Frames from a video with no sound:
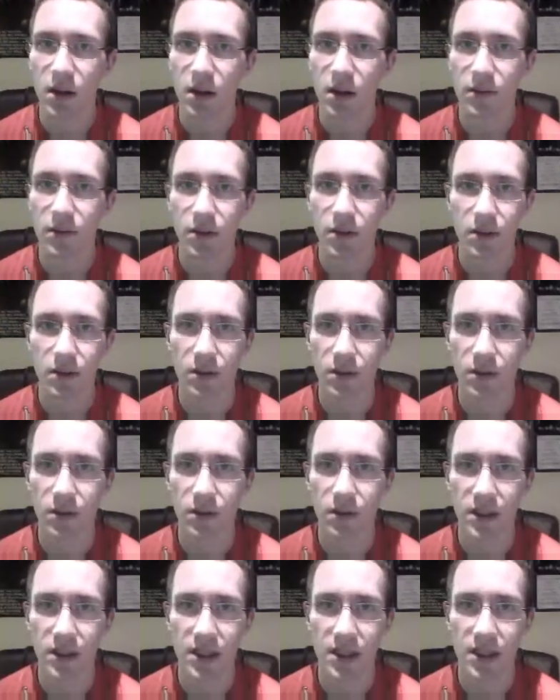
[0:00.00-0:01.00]
Jordan,
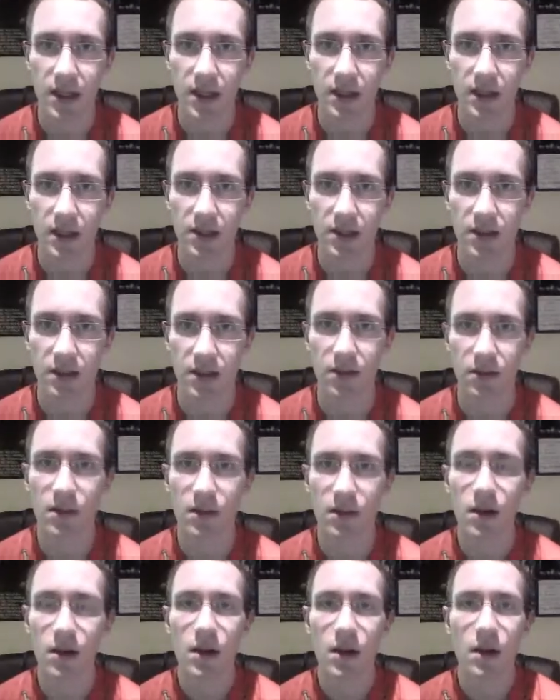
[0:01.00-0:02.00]
Chris, and I, so I'm
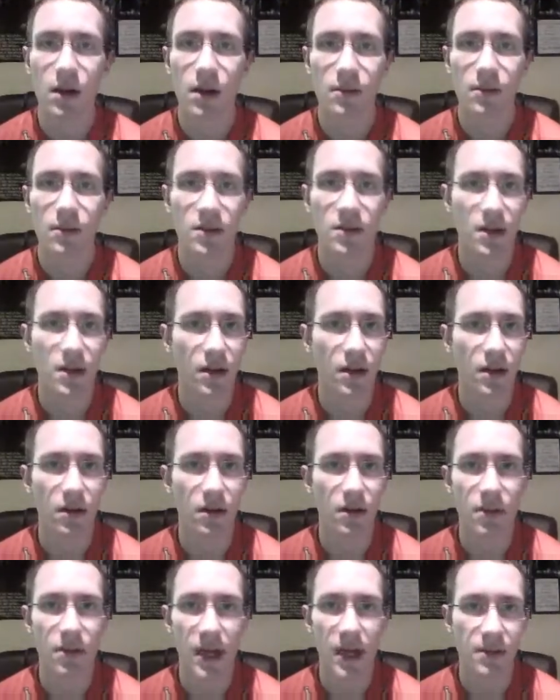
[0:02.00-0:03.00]
just going to go
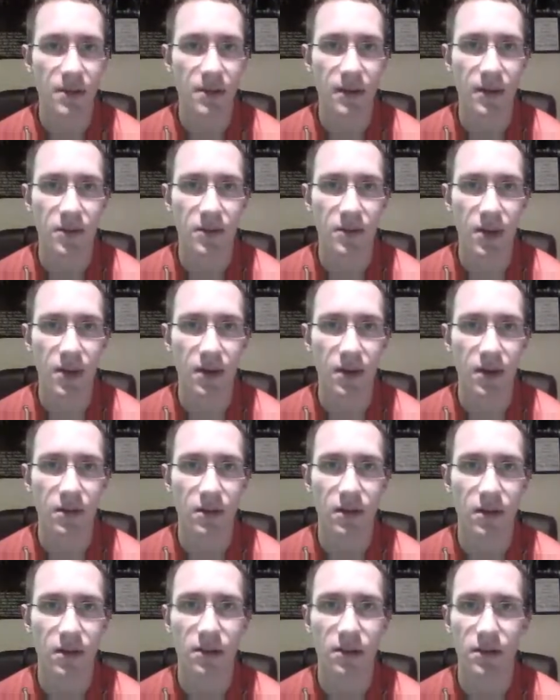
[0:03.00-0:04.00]
back to my own channel.
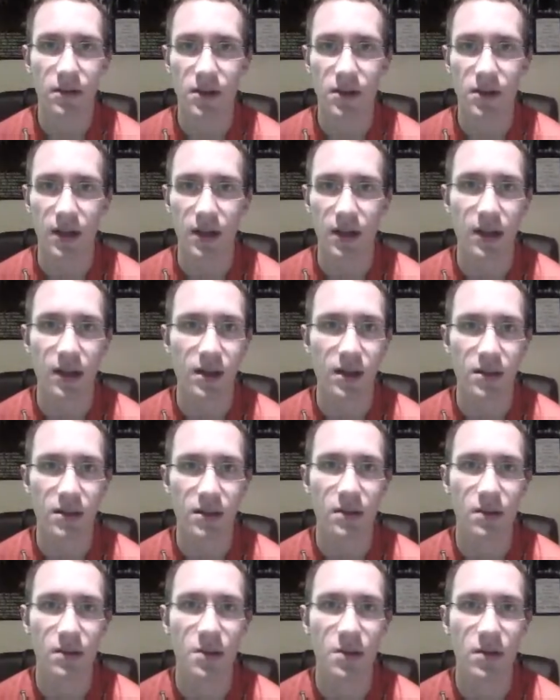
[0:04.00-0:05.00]
I'll post a link in the
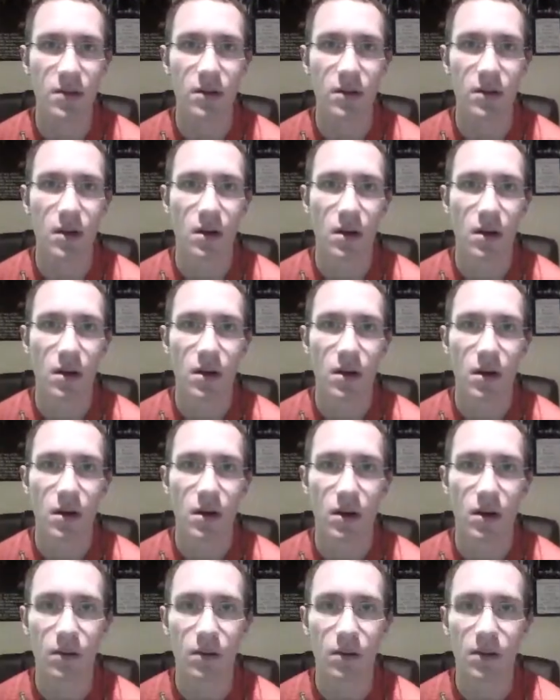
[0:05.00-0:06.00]
description.
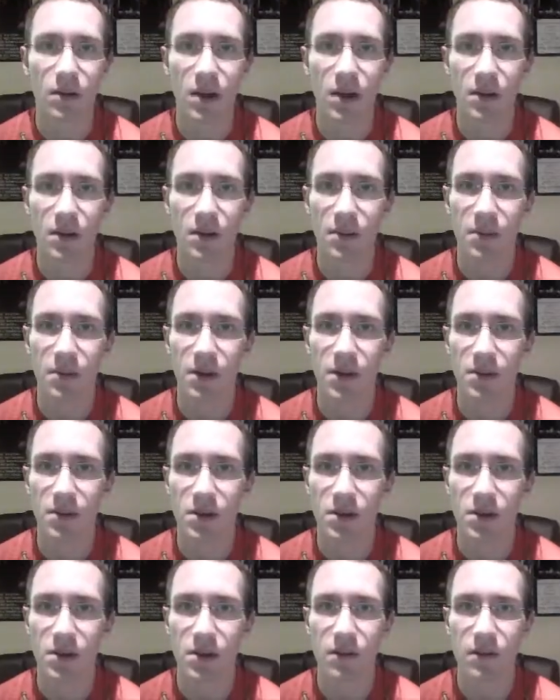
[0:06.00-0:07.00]
I'll probably
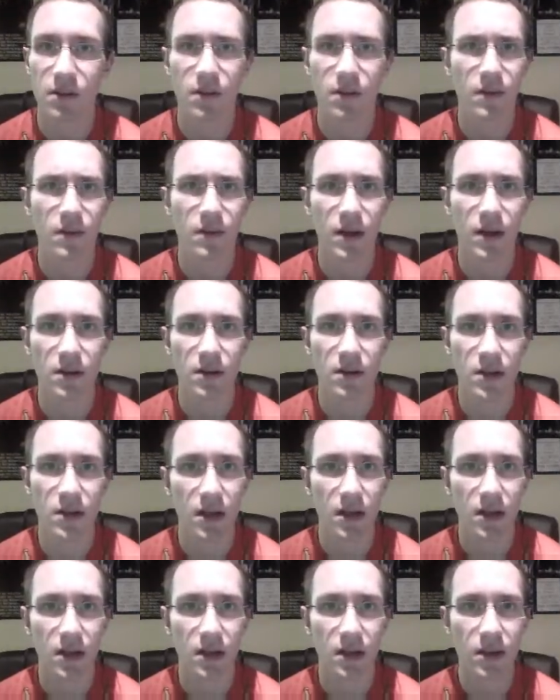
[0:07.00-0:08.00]
post a few videos
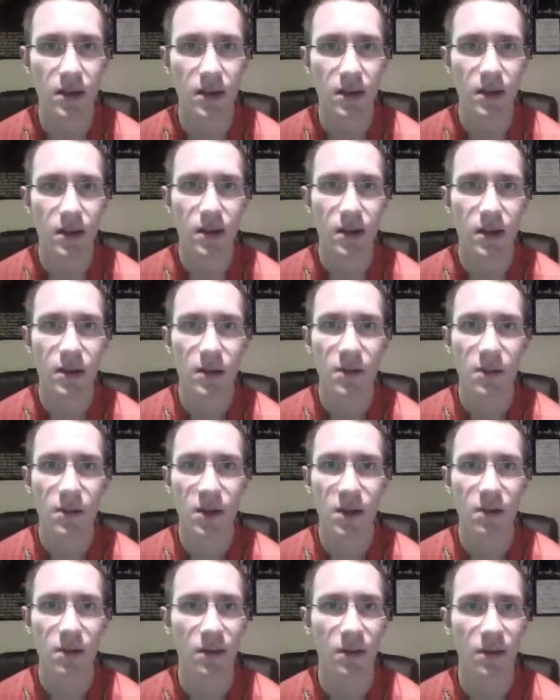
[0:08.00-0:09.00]
here, but
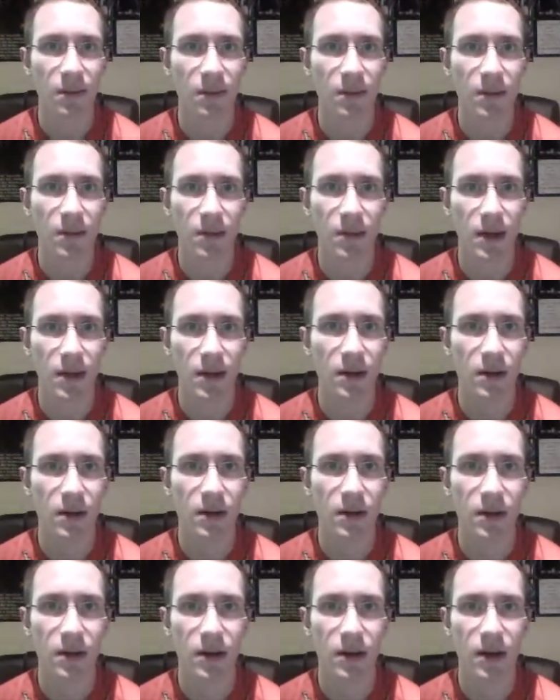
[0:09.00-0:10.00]
they'll probably be quick,
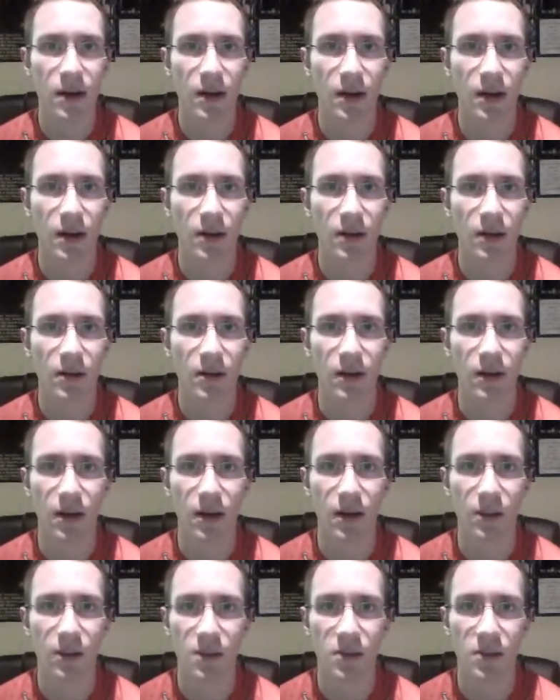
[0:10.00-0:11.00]
and a lot of
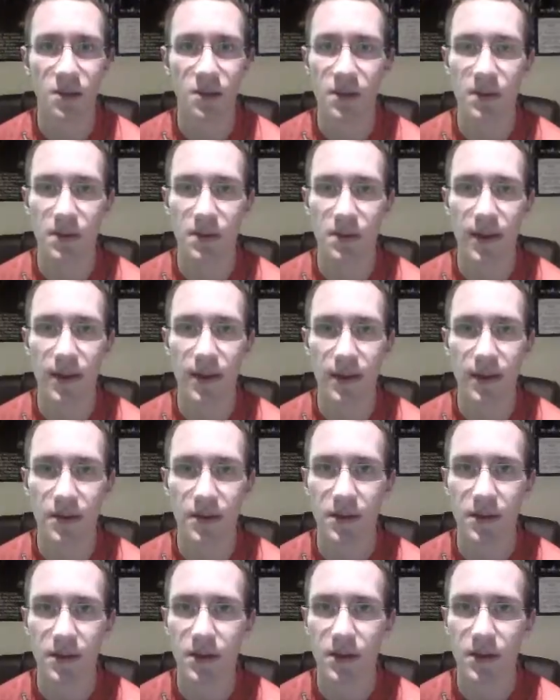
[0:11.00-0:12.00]
them will just be
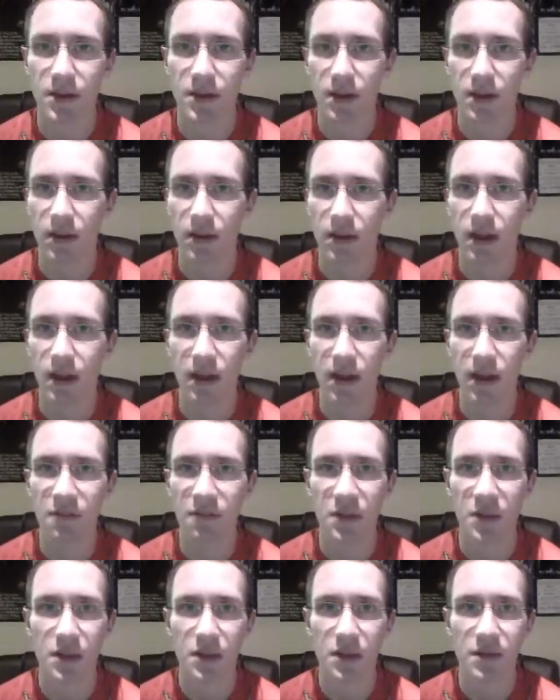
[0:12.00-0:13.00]
reminders that I've
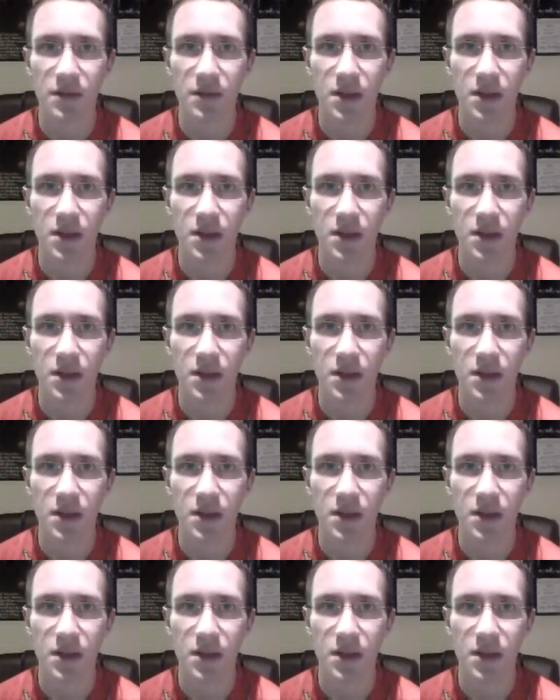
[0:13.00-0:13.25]
moved.